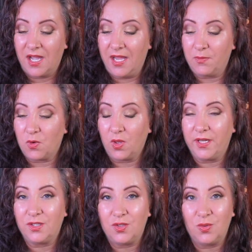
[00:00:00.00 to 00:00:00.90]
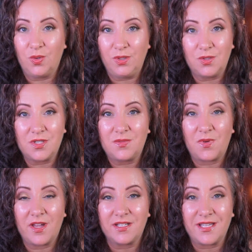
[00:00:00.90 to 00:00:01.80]
I'm rolling two usage
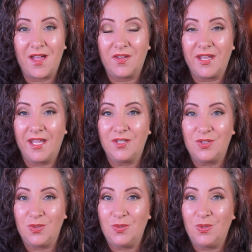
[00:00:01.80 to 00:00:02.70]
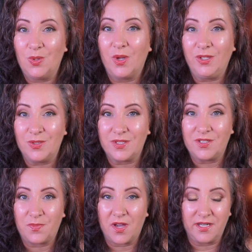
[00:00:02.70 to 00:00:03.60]
products out and two new
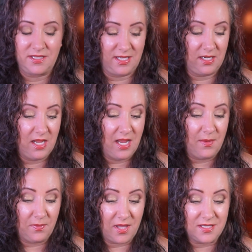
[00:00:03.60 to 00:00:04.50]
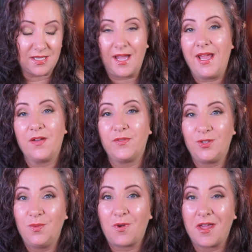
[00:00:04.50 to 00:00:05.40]
usage products in. Plus I have
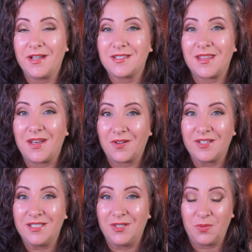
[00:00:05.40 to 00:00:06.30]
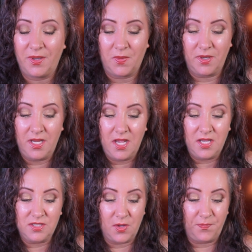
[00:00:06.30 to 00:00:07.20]
two products that are continuing on.
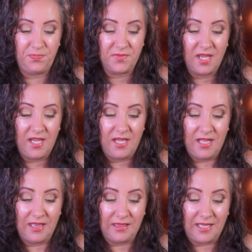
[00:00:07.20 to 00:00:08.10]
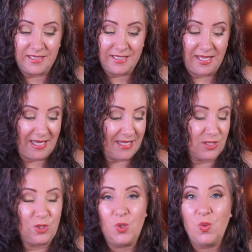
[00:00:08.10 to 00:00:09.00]
So let's get
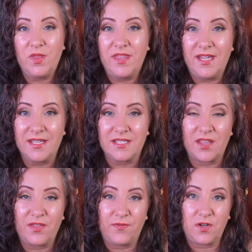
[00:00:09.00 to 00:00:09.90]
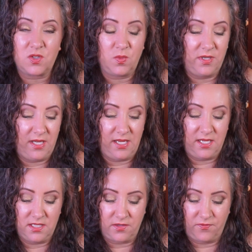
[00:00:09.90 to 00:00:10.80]
into this. The first one
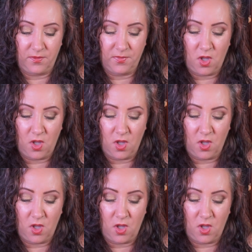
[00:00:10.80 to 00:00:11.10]
is from